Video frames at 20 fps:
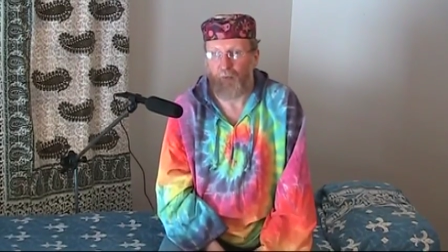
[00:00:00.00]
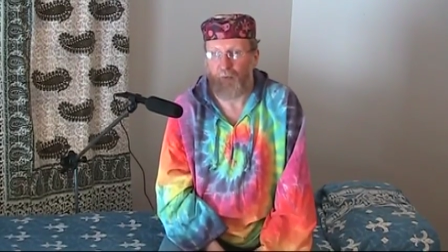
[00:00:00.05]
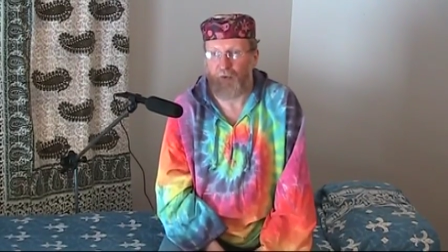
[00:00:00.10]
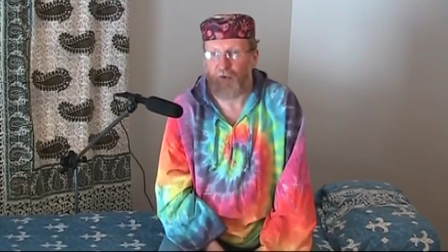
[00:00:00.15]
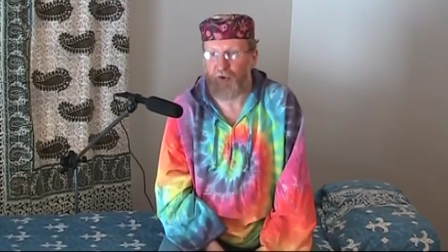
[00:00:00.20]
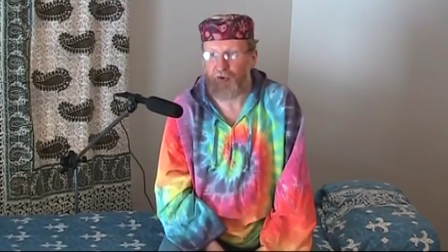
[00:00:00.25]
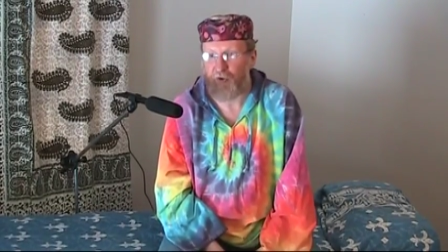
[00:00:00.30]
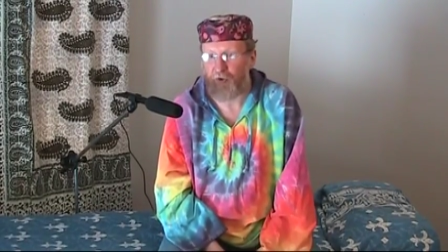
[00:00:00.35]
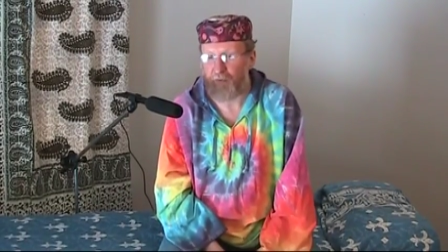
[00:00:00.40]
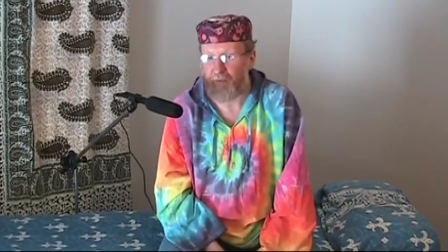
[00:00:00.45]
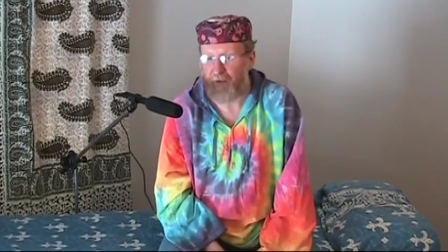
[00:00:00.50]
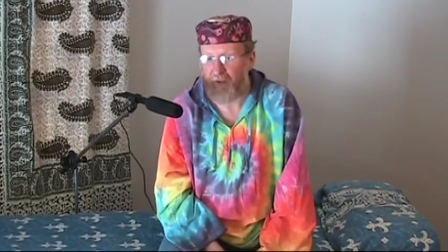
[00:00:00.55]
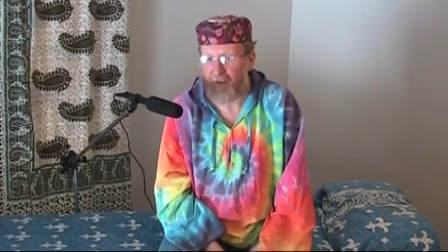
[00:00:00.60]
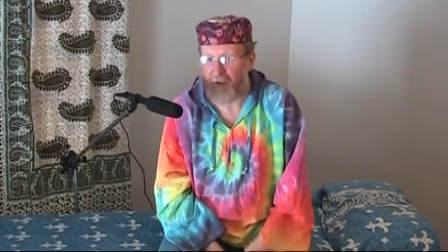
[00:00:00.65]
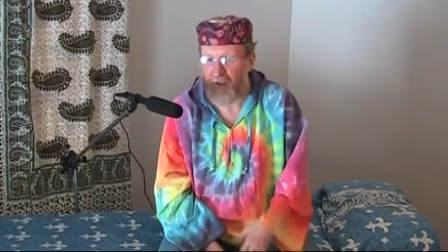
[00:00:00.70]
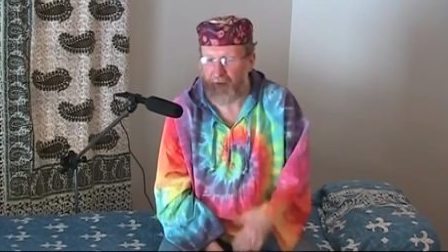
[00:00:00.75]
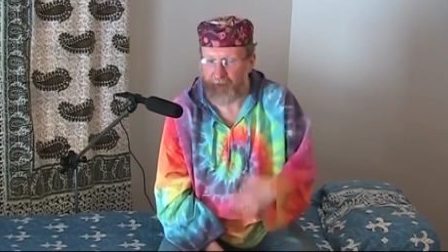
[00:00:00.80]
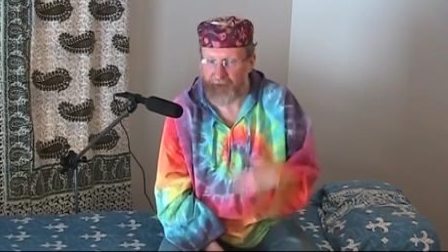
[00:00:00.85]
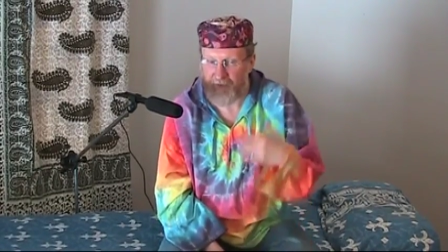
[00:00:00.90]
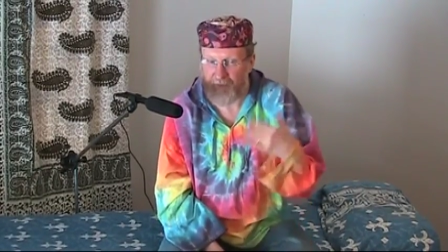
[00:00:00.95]
which
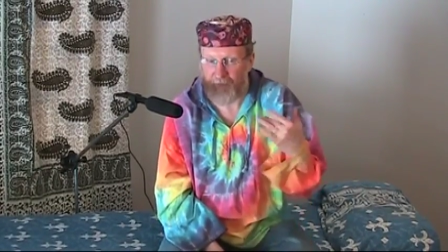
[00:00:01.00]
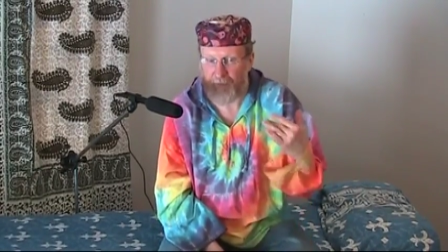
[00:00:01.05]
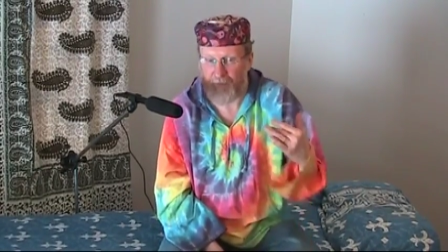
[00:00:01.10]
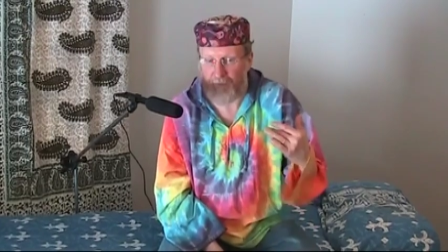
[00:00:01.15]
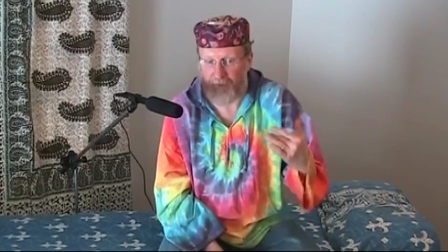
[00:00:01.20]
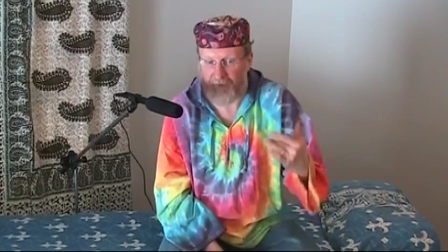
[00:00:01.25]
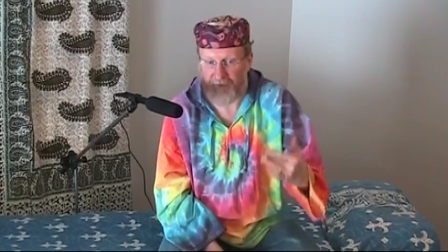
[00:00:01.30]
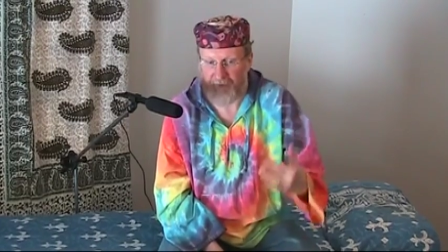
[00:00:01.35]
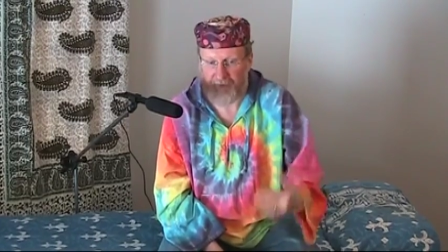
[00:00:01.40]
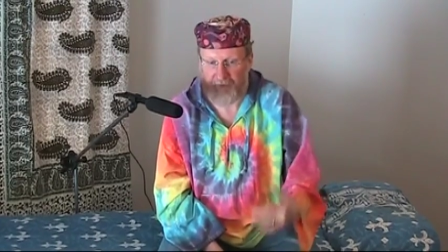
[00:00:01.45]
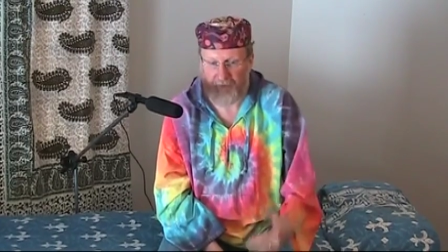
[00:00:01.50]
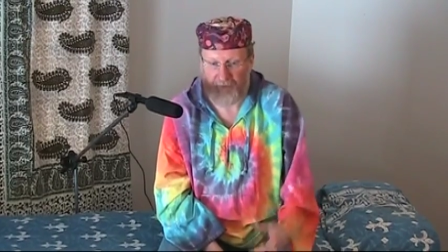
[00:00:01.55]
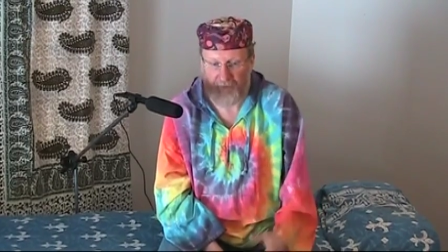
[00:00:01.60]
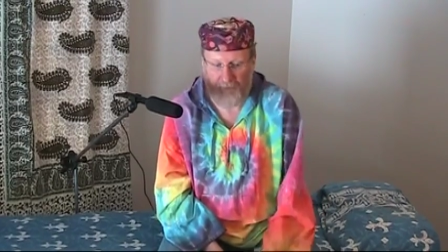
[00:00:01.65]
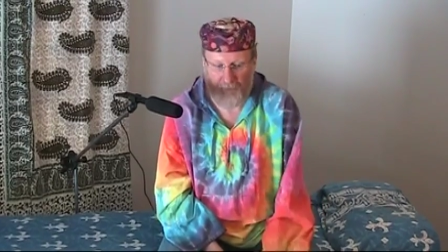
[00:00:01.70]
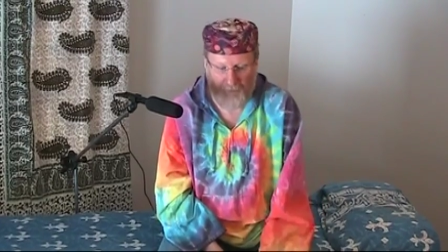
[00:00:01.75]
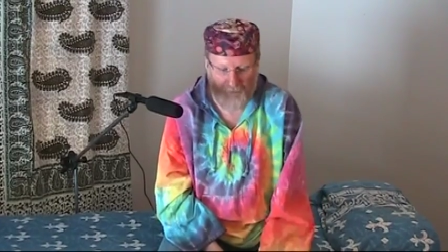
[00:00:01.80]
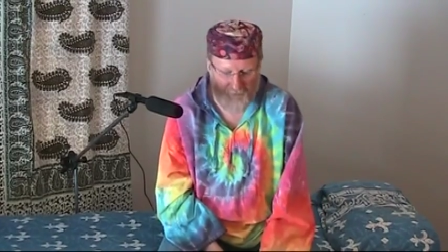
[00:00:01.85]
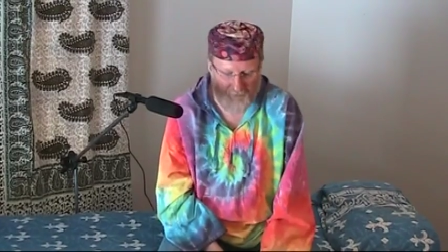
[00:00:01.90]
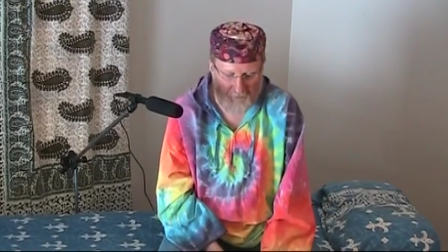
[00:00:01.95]
becomes fourth,
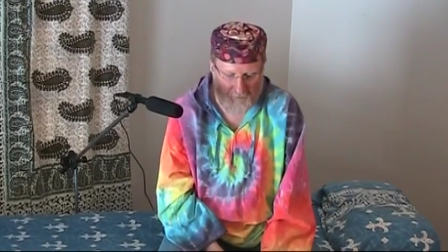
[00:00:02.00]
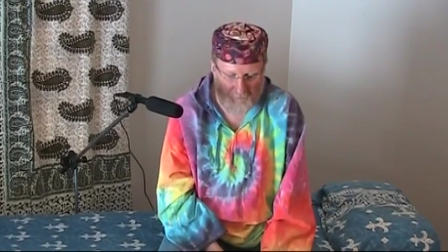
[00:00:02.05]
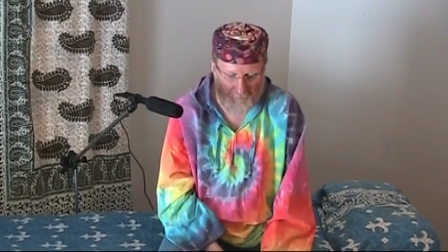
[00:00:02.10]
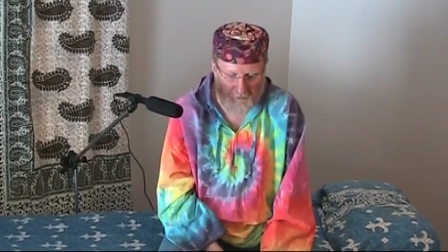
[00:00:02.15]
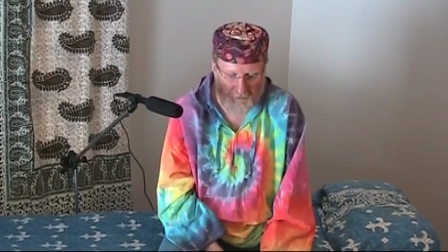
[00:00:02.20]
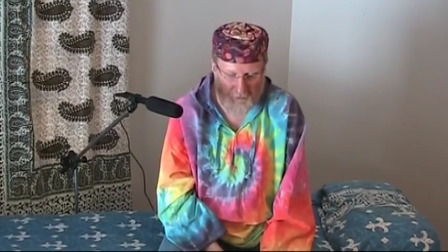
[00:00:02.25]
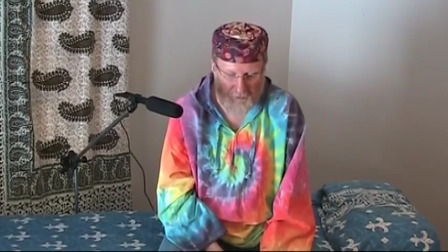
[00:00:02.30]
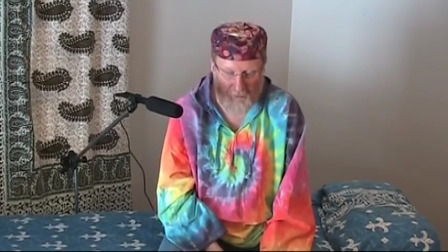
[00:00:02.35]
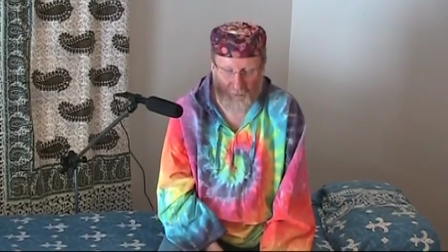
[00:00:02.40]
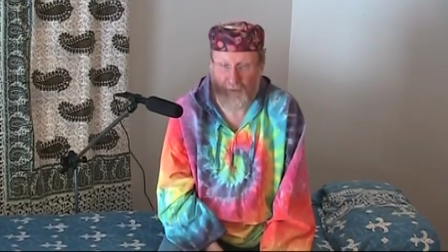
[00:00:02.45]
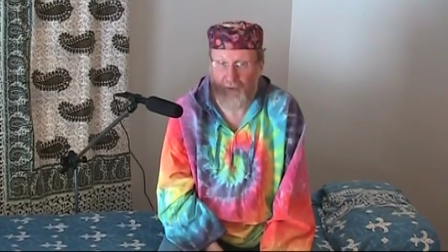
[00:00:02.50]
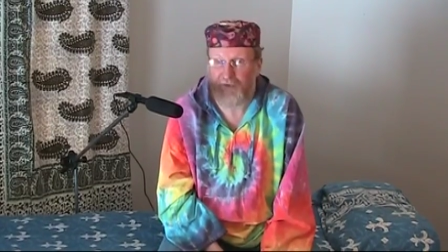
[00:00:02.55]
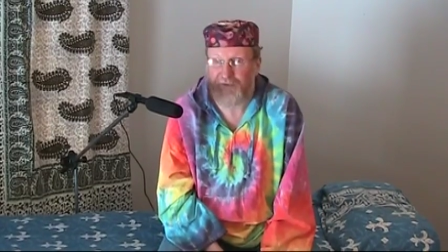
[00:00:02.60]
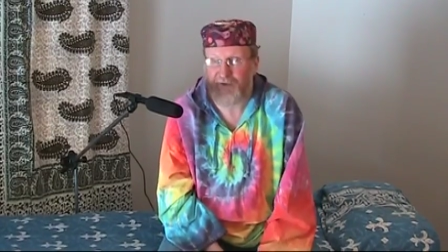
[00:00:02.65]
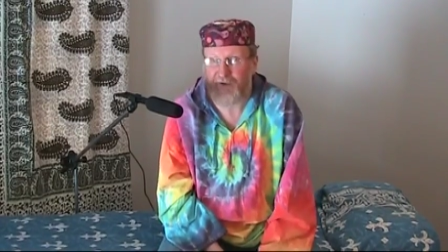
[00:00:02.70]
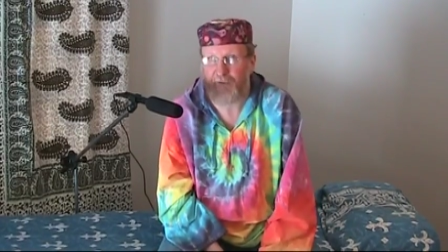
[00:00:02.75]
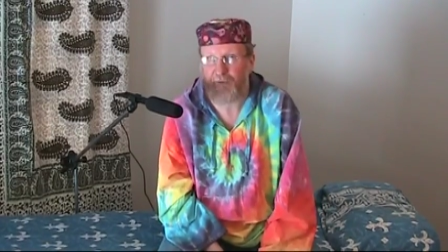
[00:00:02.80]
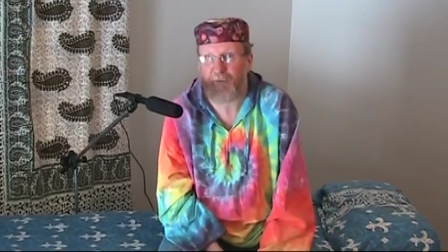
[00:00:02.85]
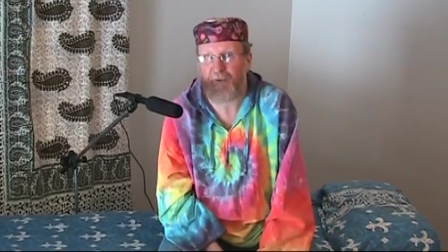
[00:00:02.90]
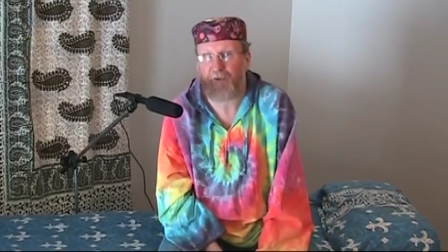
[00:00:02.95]
fourth dimension. We
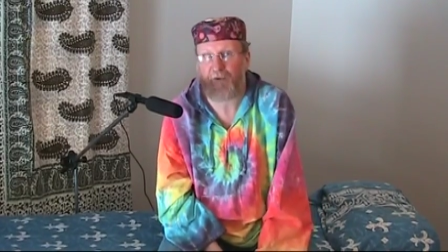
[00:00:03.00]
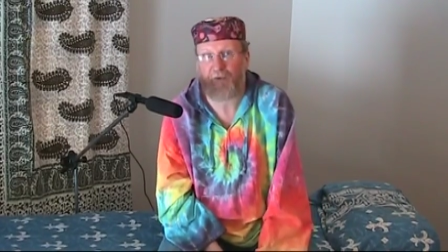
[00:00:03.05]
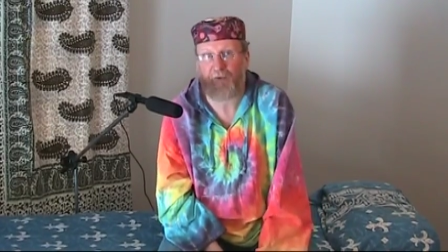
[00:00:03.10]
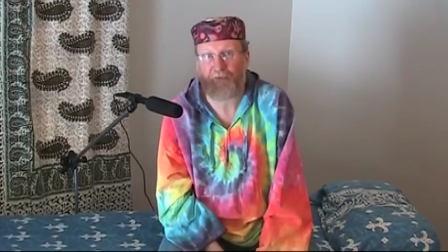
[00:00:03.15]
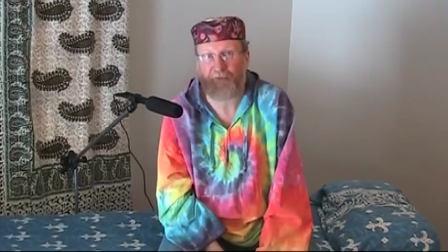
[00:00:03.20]
also speak to